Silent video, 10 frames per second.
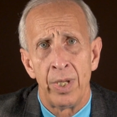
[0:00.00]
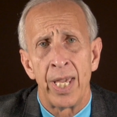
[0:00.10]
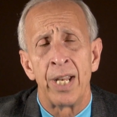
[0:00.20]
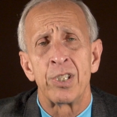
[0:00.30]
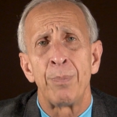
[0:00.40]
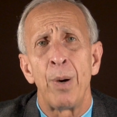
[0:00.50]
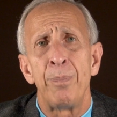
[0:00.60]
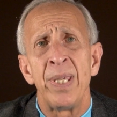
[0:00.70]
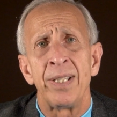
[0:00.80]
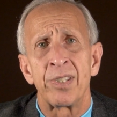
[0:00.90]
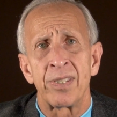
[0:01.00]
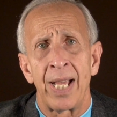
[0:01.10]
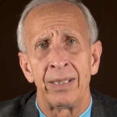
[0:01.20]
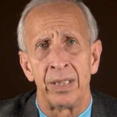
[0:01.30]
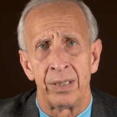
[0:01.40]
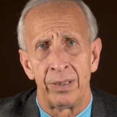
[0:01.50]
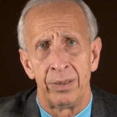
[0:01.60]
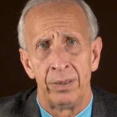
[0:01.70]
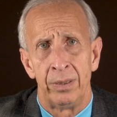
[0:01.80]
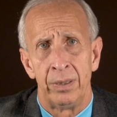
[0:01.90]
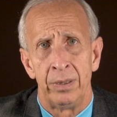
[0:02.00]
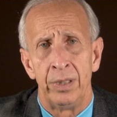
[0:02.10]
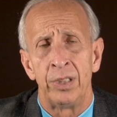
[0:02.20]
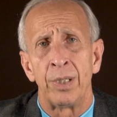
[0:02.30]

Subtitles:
And it's about being silent. It's